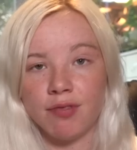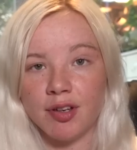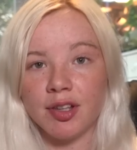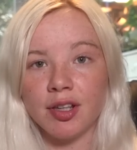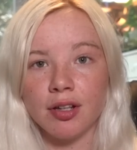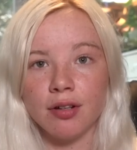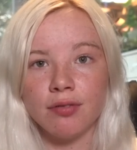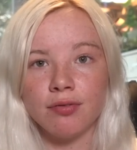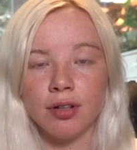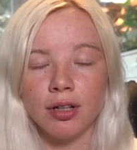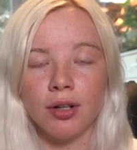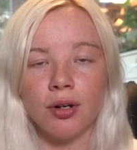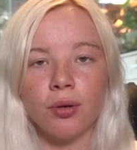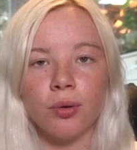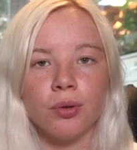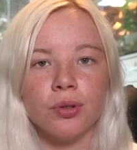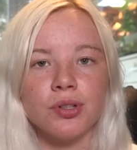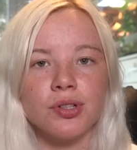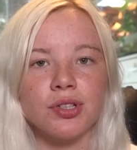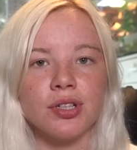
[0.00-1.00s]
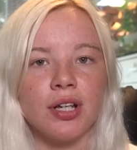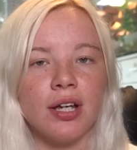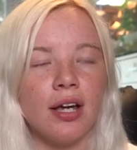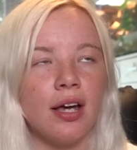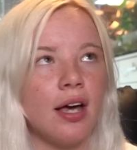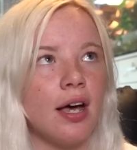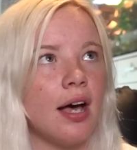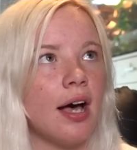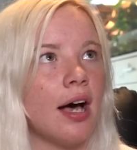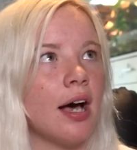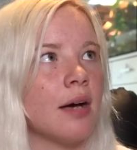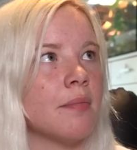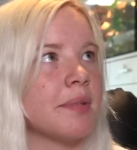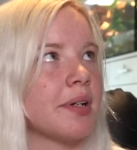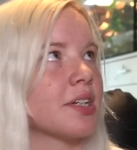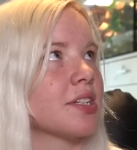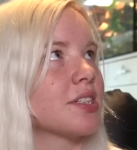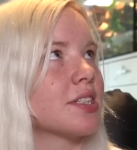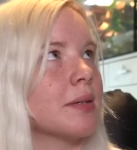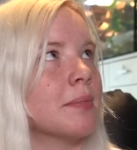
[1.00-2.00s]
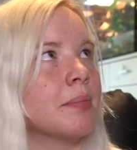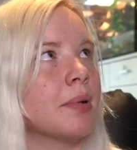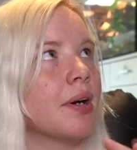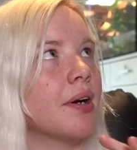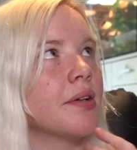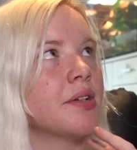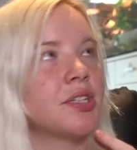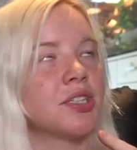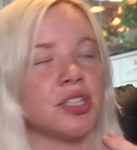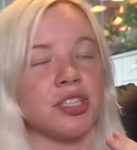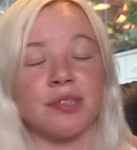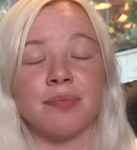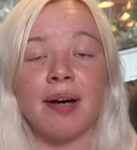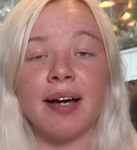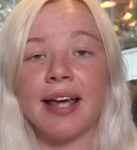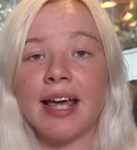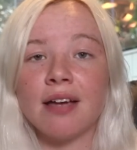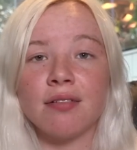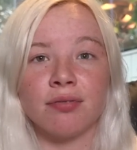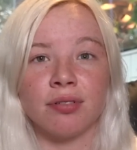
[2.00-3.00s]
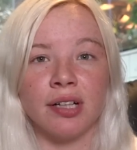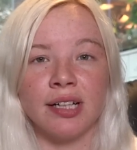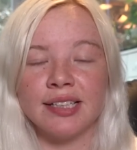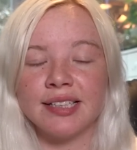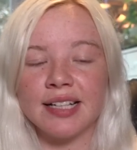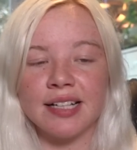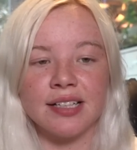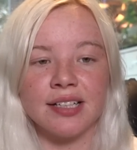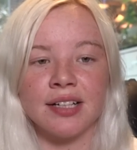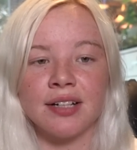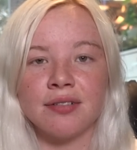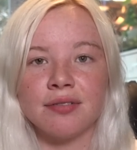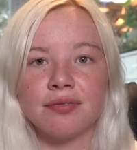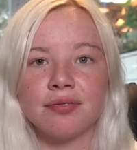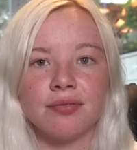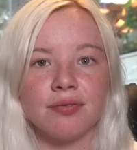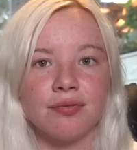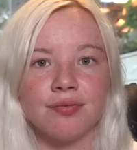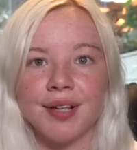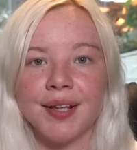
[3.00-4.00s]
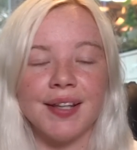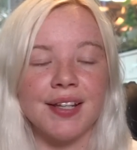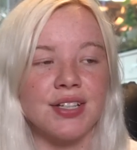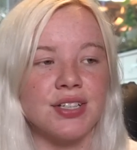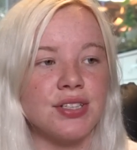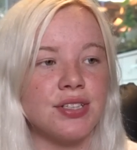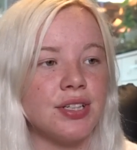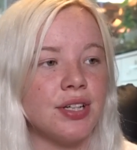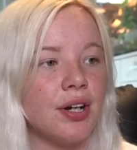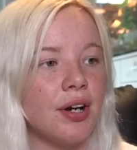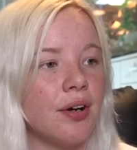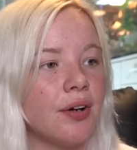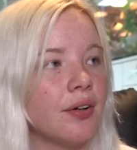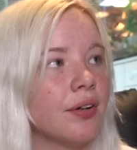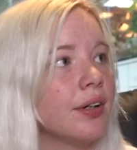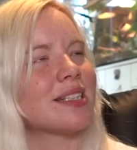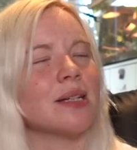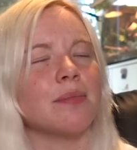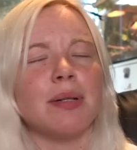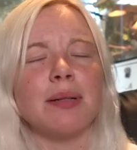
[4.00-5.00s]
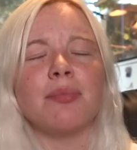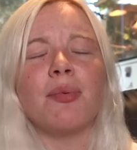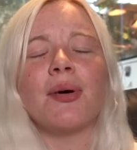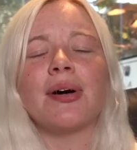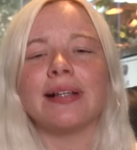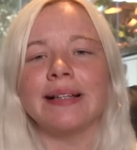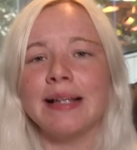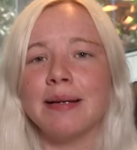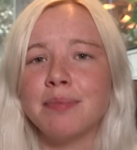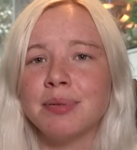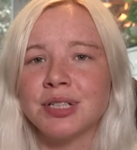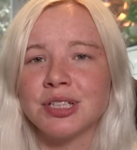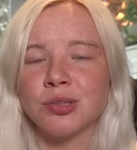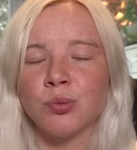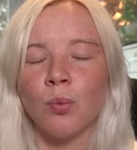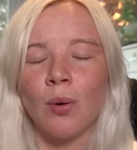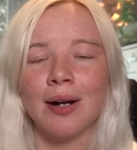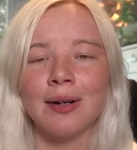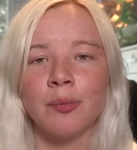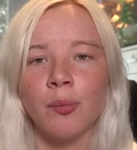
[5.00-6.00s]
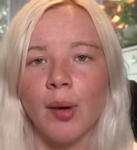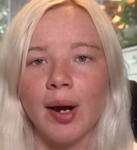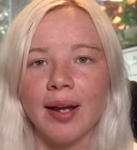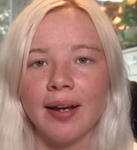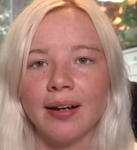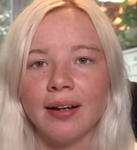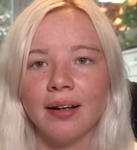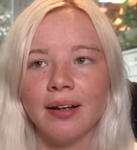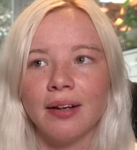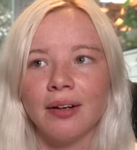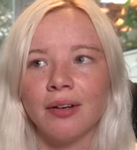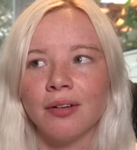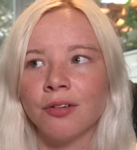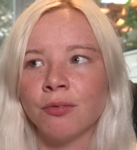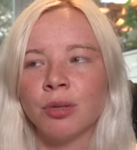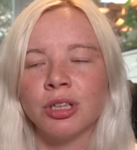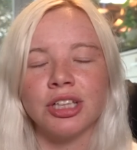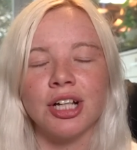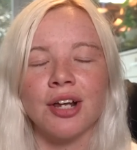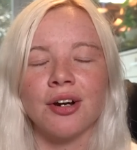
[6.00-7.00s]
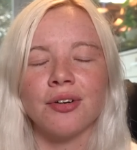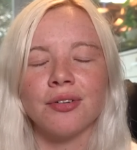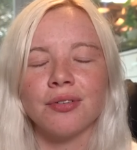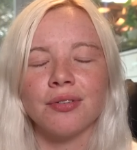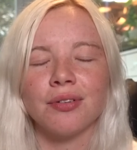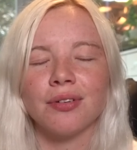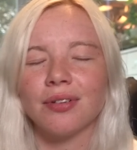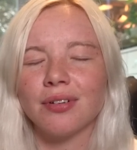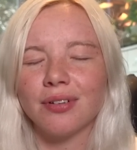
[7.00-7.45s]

feather follicles. Because some birds just might have really sensitive feathers, you know? Some people clip just one wing, which I don't